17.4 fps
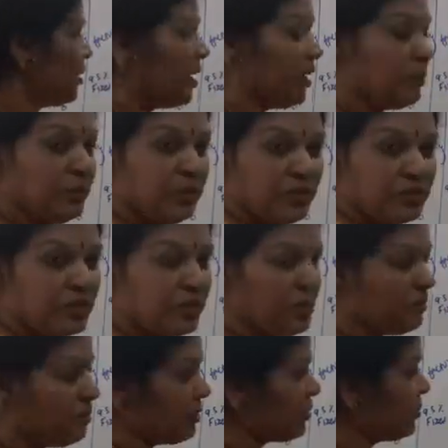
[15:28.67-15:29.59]

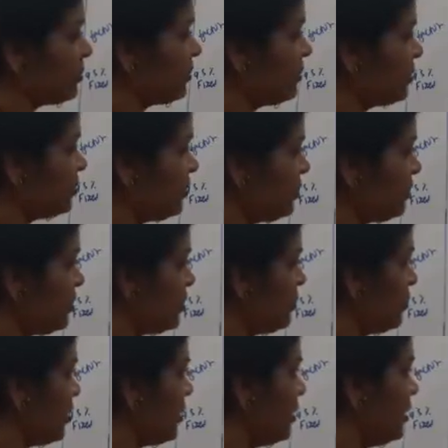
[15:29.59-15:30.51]
administrative expenses,
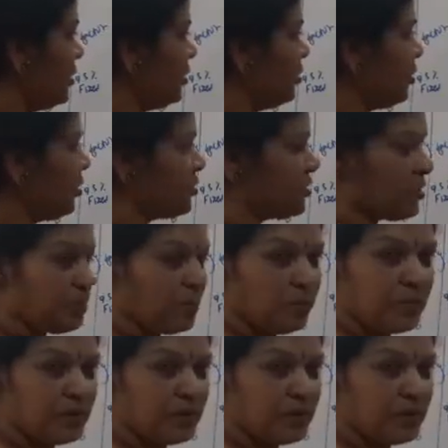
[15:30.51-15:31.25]
you are getting cost of